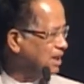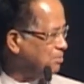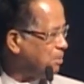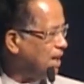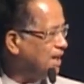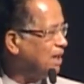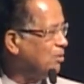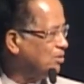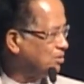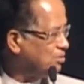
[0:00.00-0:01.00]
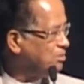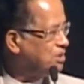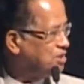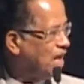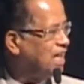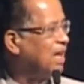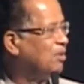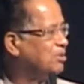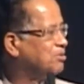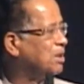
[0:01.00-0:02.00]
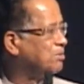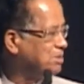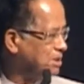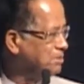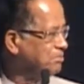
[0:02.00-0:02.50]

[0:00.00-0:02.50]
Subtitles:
In America also, even China also I have seen.